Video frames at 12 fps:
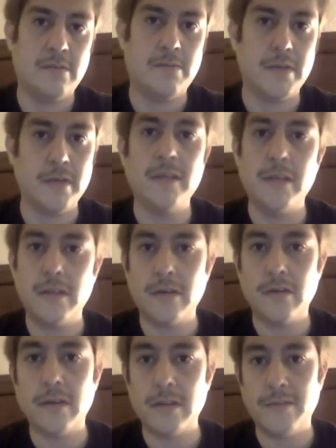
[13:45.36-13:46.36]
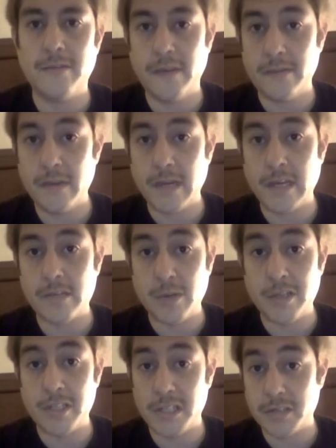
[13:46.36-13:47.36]
But, you know, if you guys
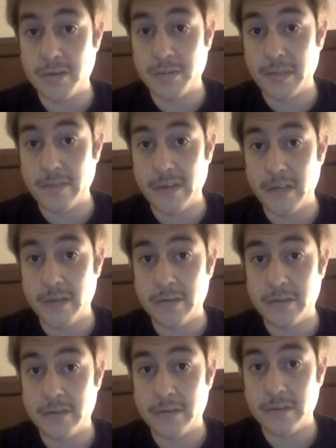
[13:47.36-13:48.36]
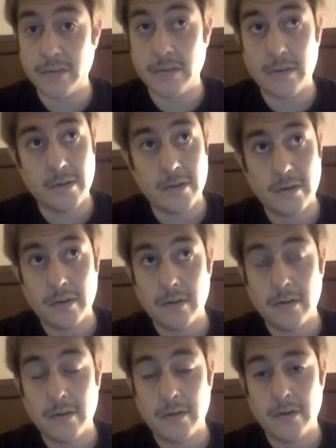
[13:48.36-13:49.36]
want to see scripted videos,
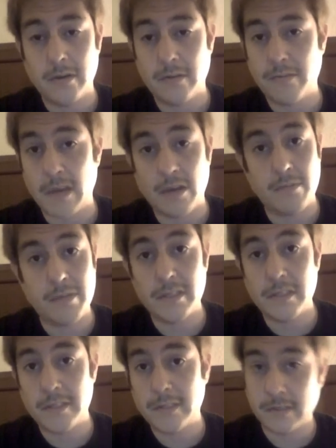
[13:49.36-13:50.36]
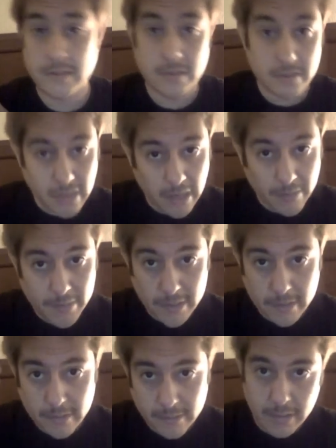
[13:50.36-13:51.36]
by all means, just, you know,
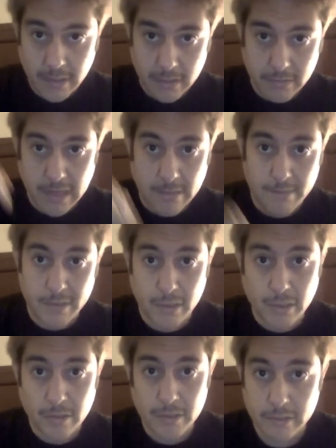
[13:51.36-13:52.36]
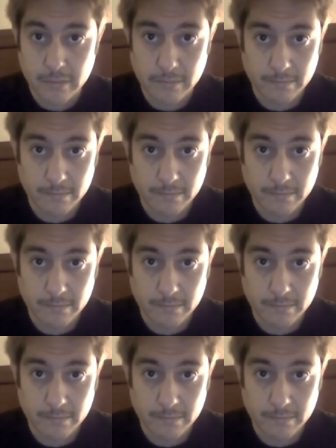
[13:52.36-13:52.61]
comment, you know, down below, and